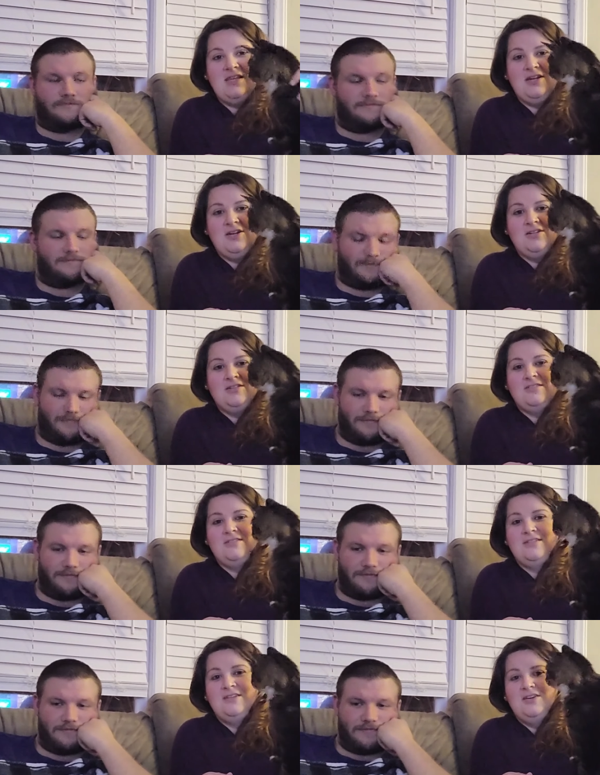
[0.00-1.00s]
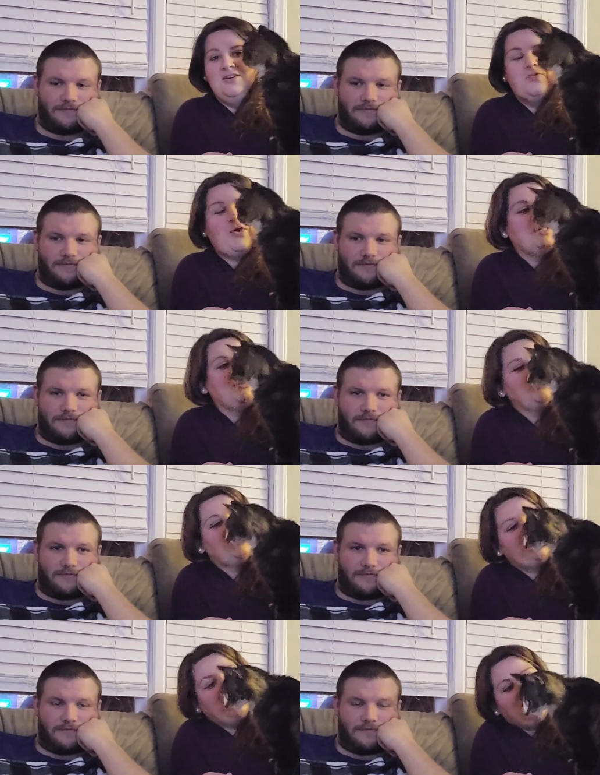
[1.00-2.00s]
Speaker 1: there and watched
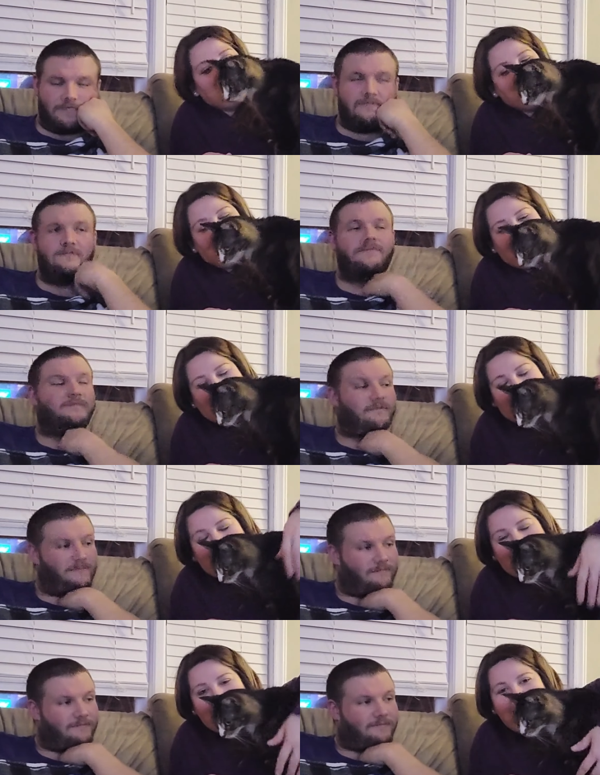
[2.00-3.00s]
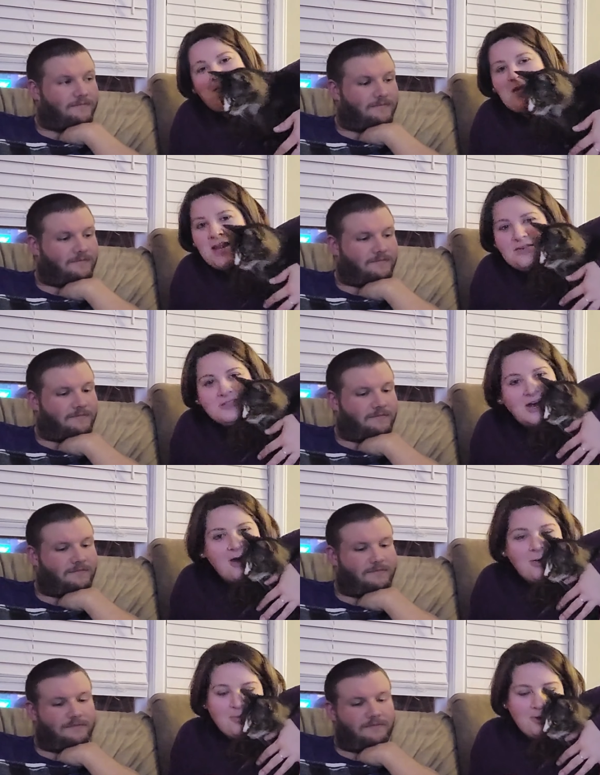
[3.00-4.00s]
it, didn't you, Bama? Bama loves a
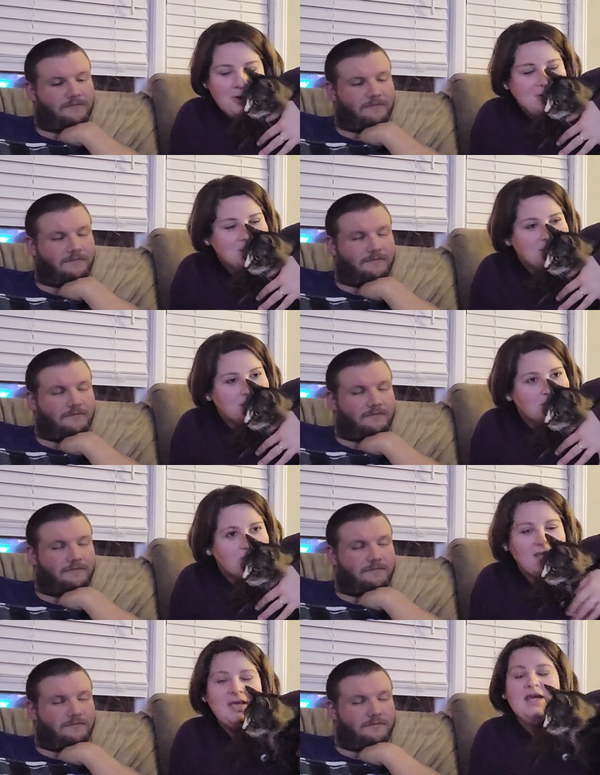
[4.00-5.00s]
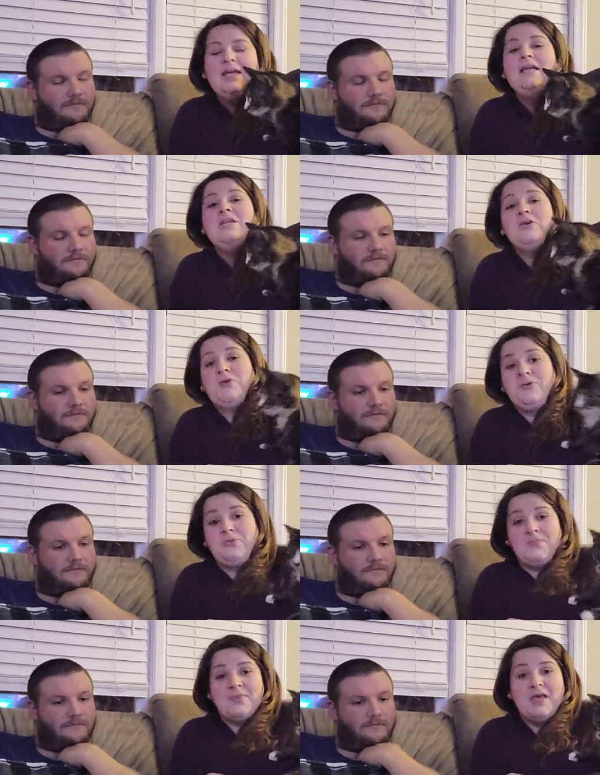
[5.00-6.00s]
Hallmark, don't you?
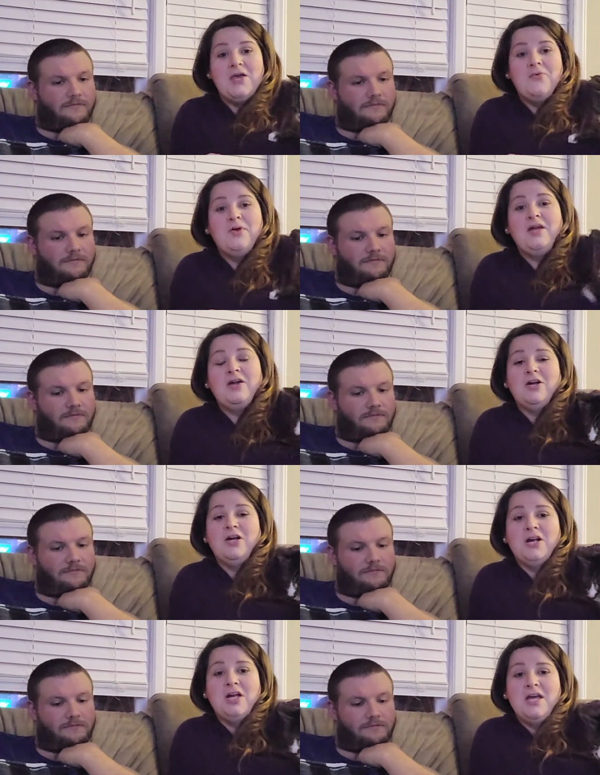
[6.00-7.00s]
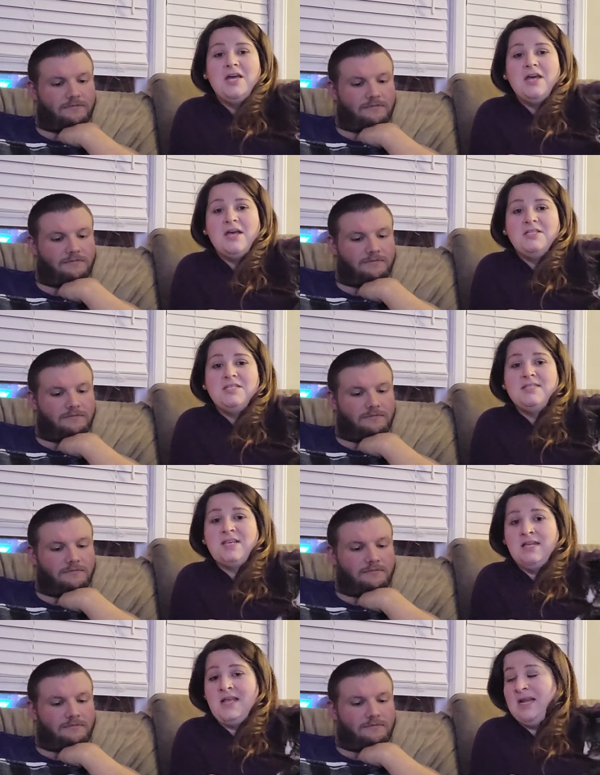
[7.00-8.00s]
Anywho, we are to
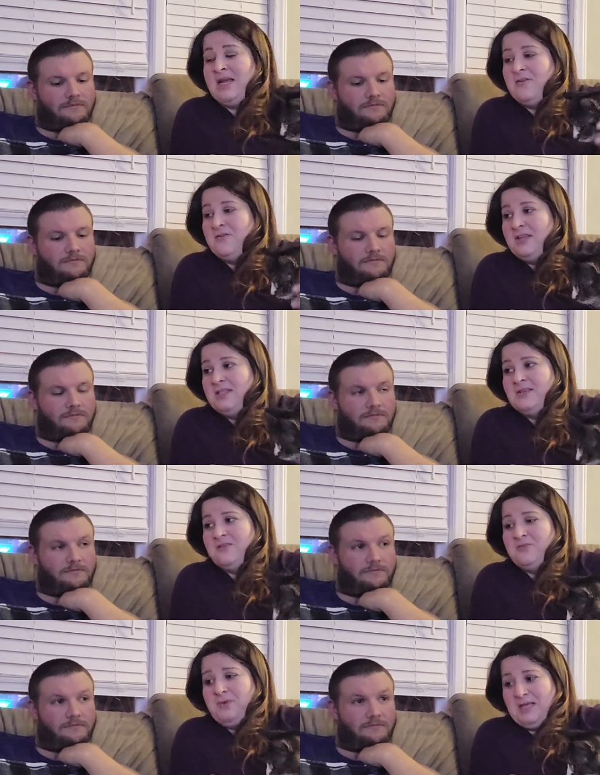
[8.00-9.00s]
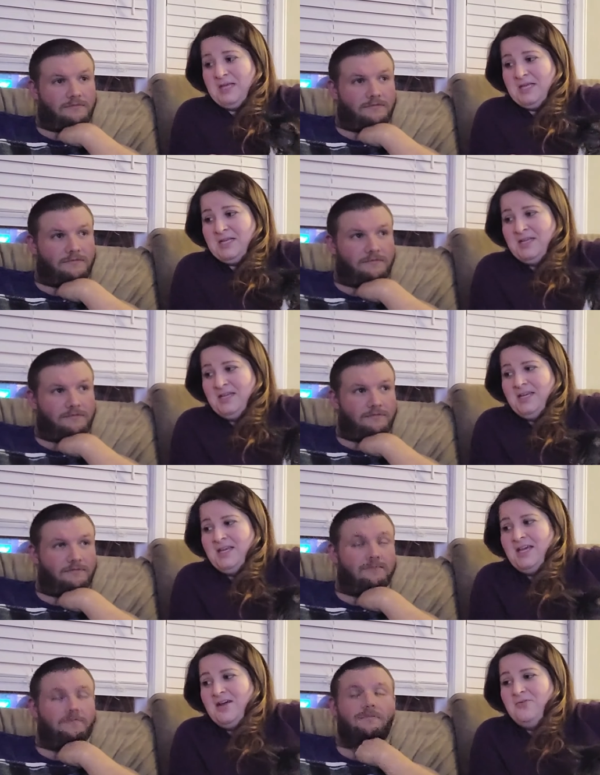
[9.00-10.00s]
Sunday now, Thanksgiving weekend,
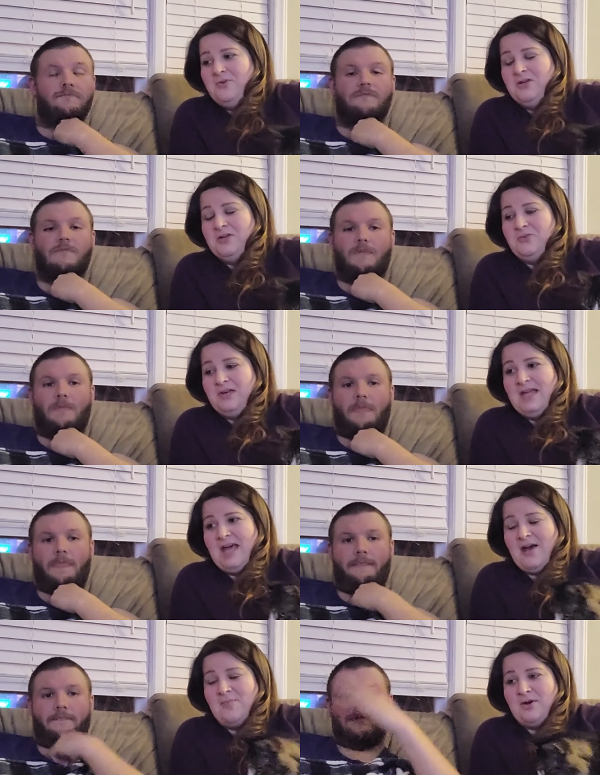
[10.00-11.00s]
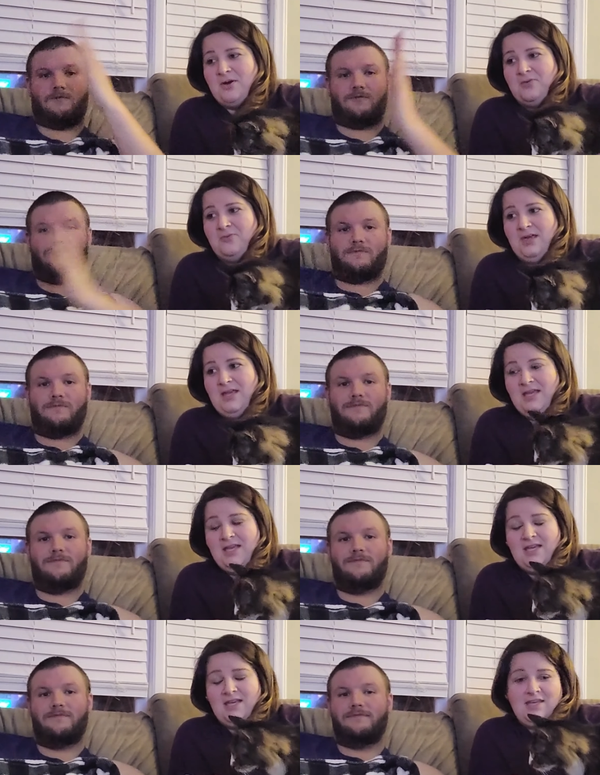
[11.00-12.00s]
and we're going to recap our
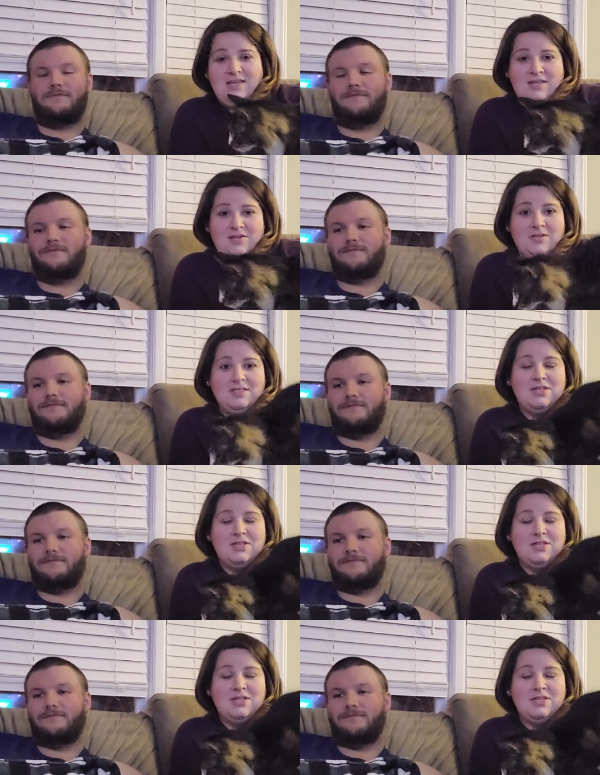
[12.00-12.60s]
week. And